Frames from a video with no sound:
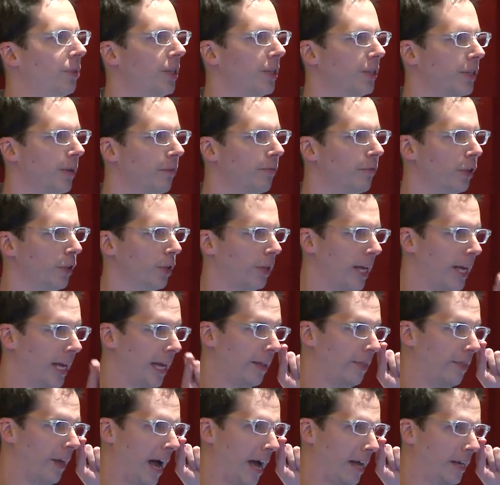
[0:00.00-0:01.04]
system for looking
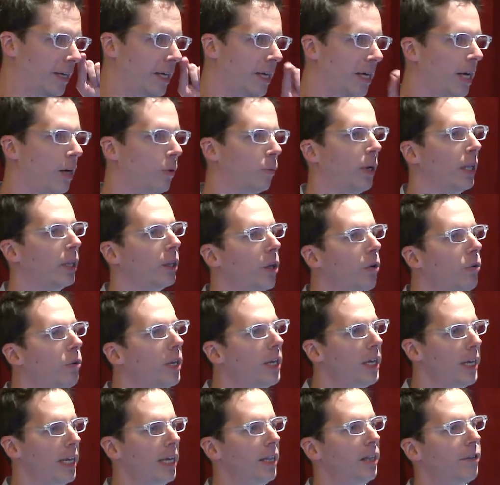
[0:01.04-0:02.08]
at that. We
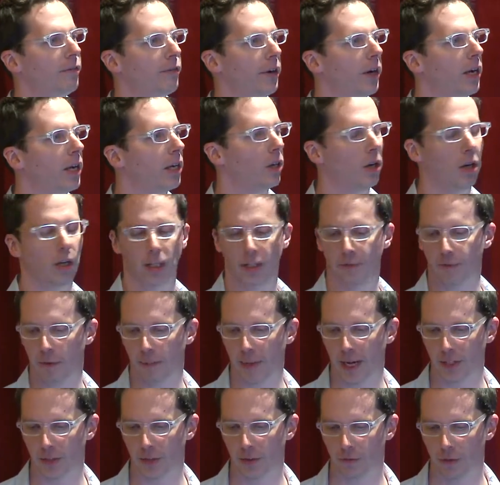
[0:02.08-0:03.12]
loaded in the variant call
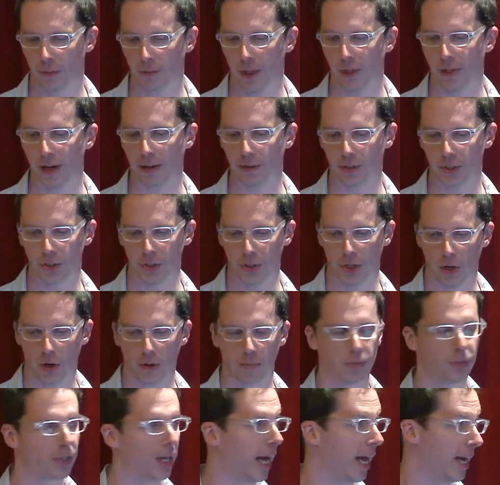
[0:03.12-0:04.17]
information from the 1,000
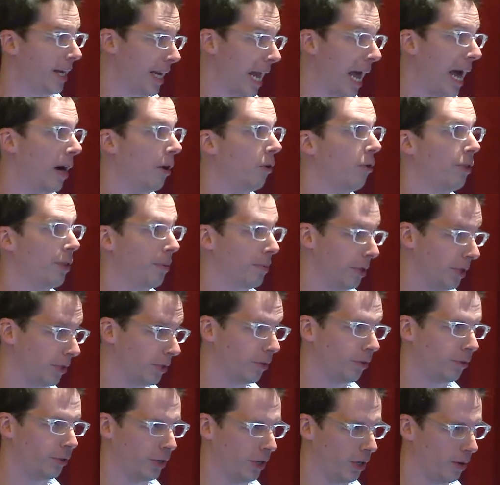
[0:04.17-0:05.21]
genomes and now the
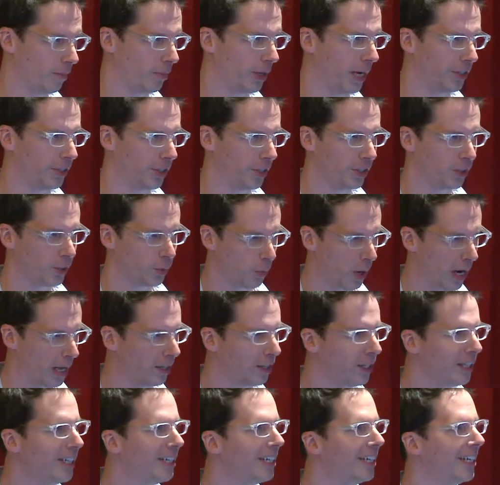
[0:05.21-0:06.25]
Personal Genome Project as
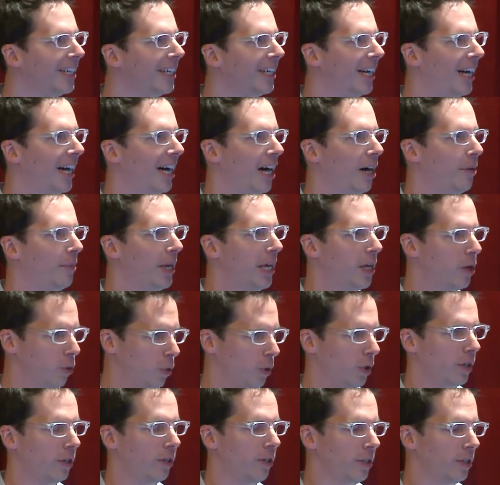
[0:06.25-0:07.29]
well um, in
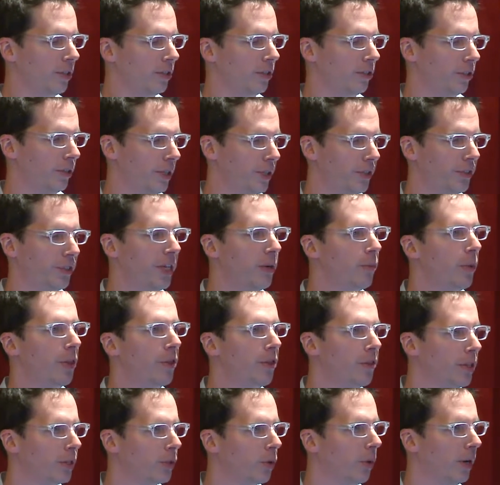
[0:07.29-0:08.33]
order to see
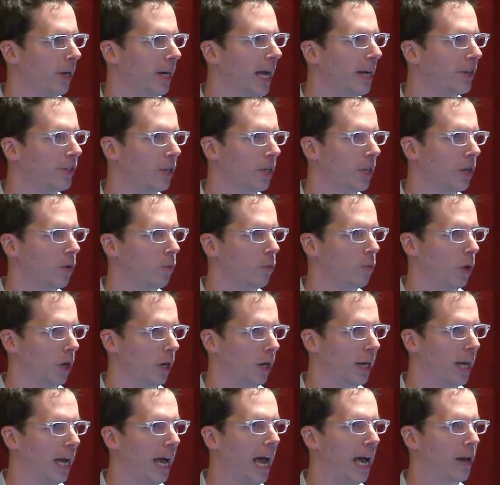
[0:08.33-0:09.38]
whether this query engine could
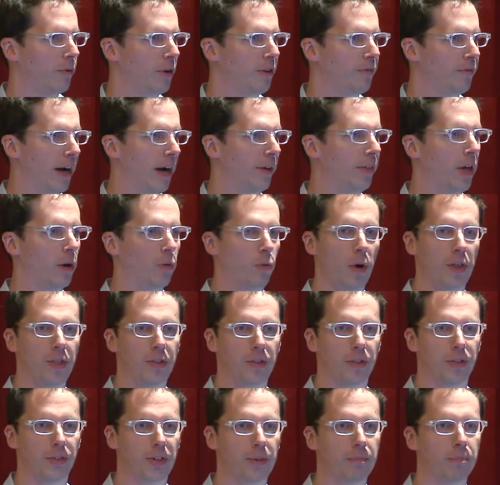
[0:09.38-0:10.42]
work. And we found that
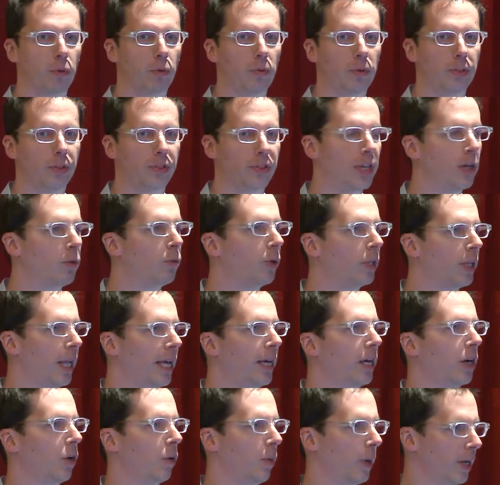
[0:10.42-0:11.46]
with simple
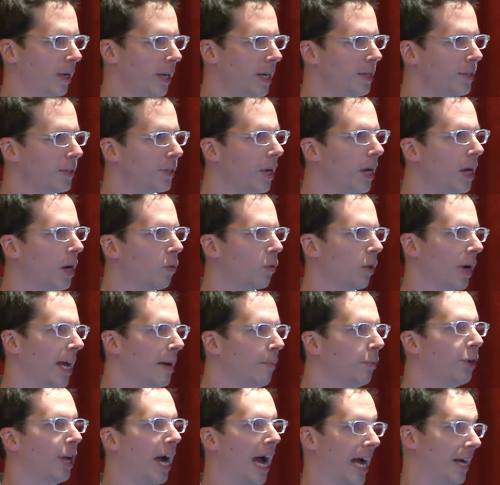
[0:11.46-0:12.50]
SQL-like queries, we're
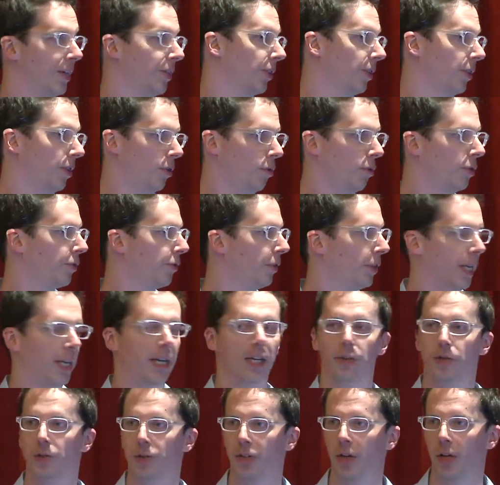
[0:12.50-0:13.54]
able to ask useful and
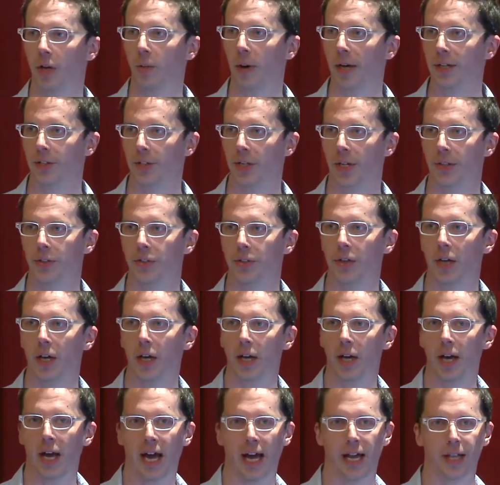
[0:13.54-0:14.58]
interesting questions.
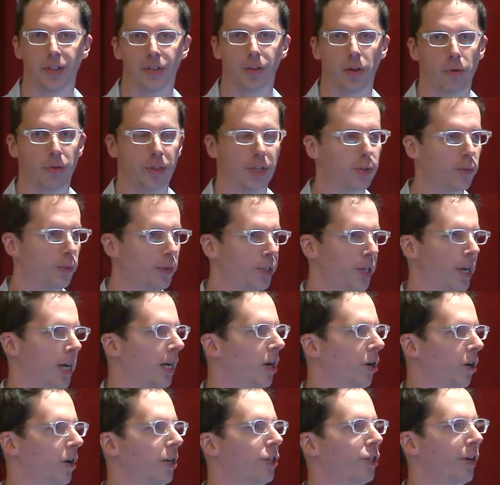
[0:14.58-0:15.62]
And so this was an
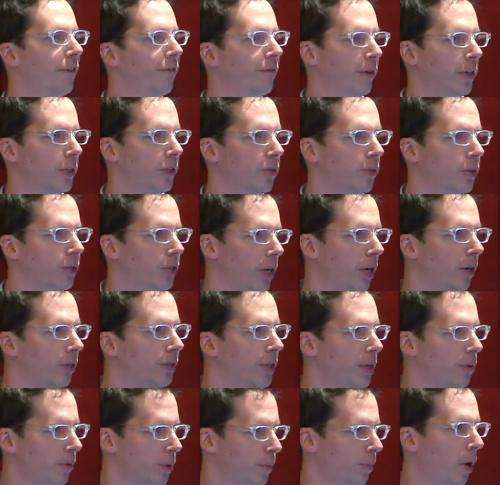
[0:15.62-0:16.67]
encouraging first result
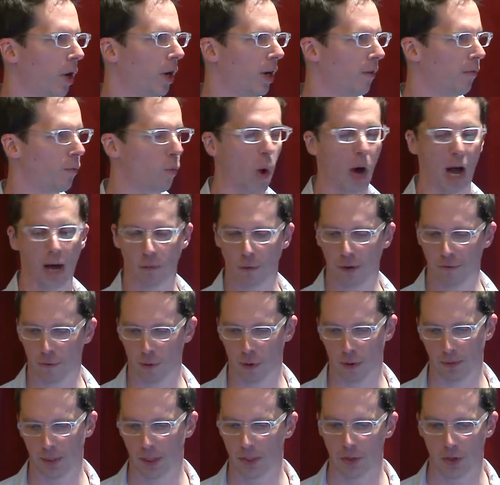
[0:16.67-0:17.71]
and was part of why we
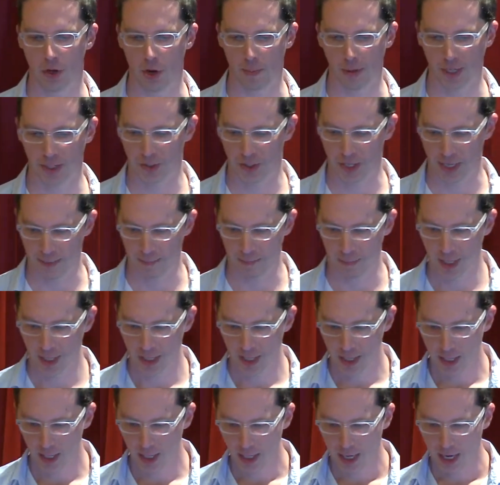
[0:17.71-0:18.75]
formed the genomics team.
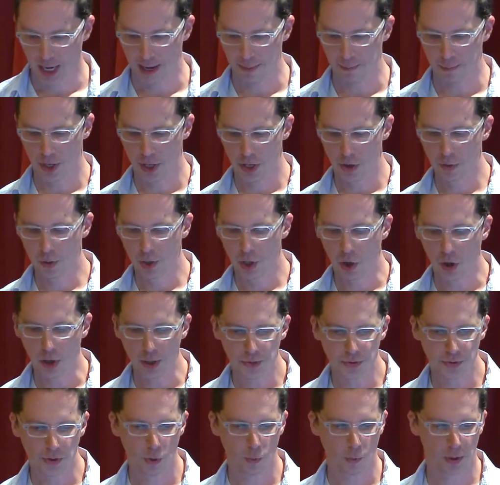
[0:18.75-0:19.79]
Um, you can
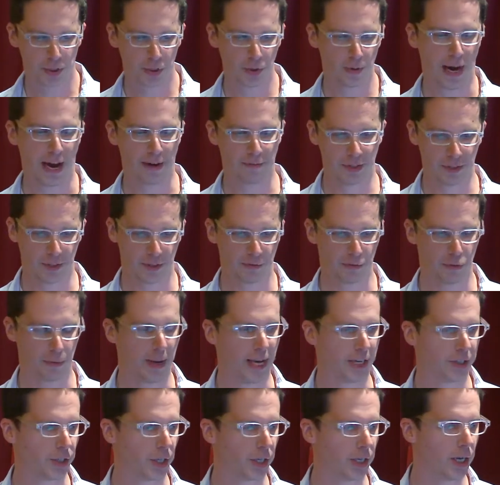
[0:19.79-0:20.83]
also, once you have this
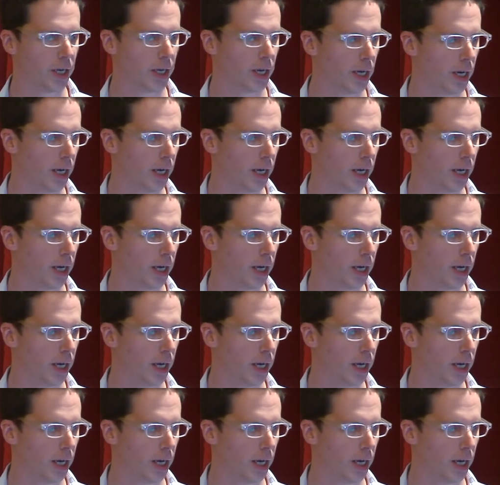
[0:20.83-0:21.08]
information,